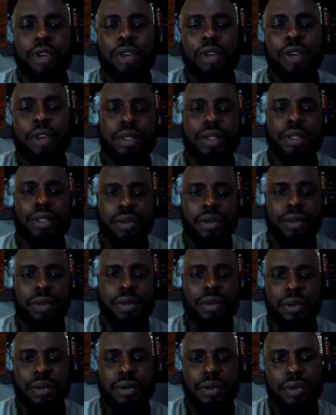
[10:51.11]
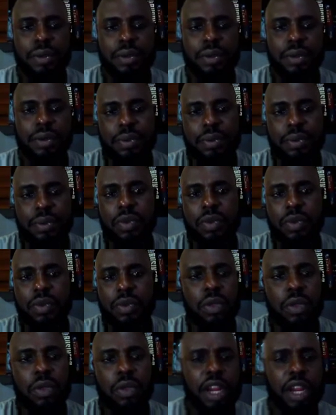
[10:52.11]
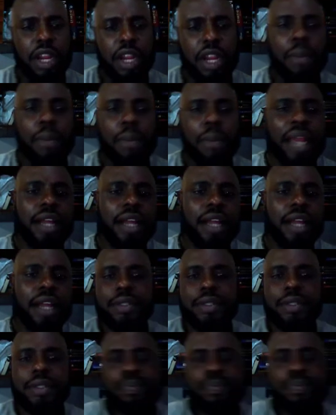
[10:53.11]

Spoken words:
rate. 3. Miners.